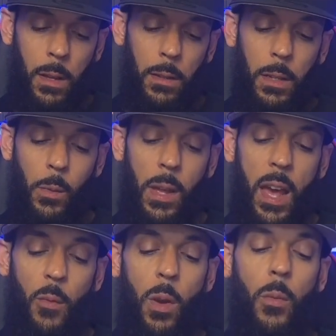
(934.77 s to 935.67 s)
Then we
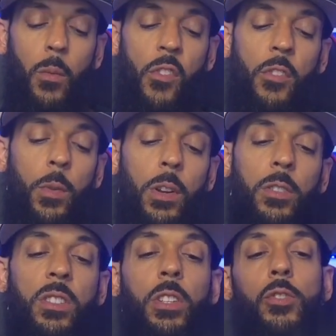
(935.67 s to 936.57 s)
have Web
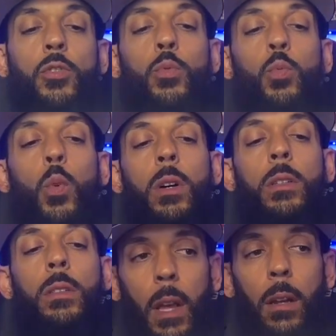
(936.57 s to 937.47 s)
Warriors issue
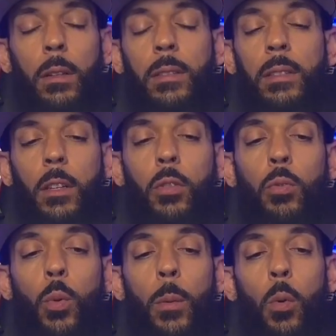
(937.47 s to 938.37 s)
1. And this is the
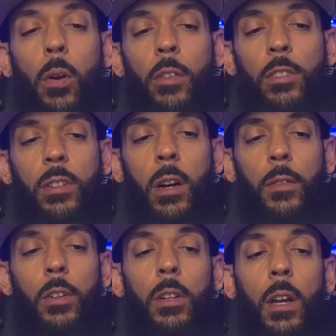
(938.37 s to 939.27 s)
cool Web Warriors
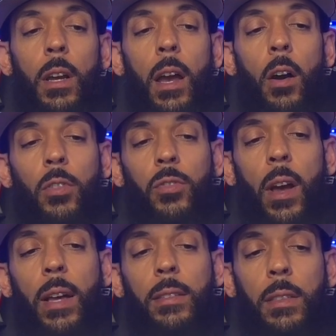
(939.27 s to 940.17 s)
cover. Also
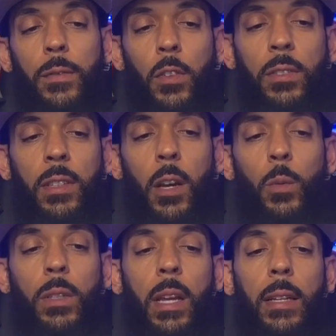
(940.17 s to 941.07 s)
has the first time
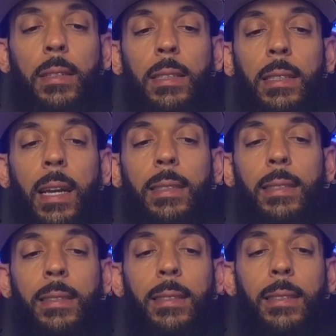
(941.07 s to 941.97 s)
we get the
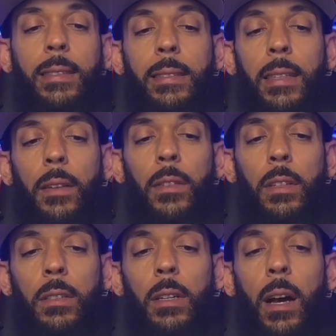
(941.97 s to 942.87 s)

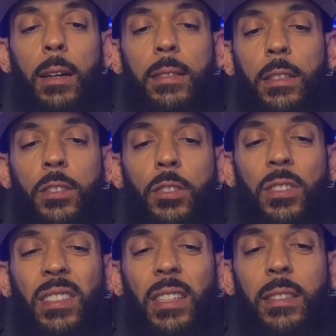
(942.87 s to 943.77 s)
1967 Sinister
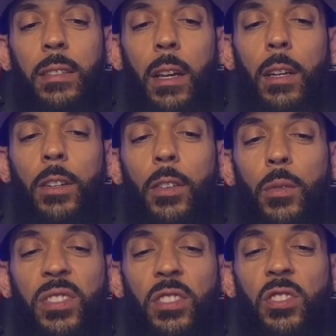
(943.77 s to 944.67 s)
Six. You know,
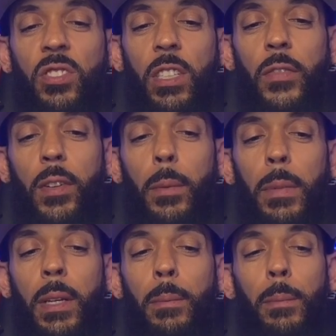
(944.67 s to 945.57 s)
the Sinister Six from the
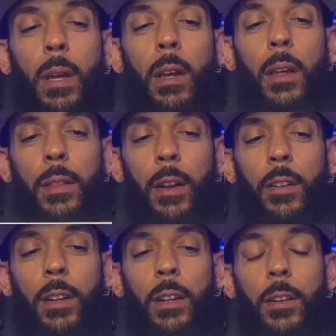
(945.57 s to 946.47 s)
meme. They're
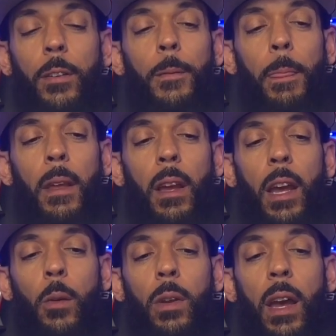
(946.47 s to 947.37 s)
in here.
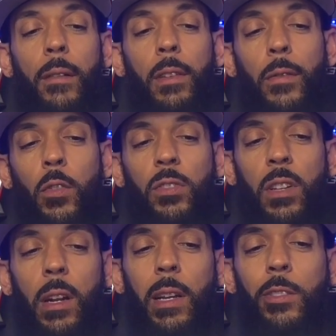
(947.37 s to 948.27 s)
And we have the first
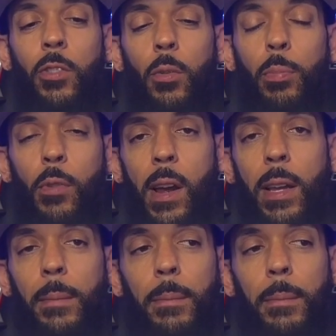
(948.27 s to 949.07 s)
Electro Prime.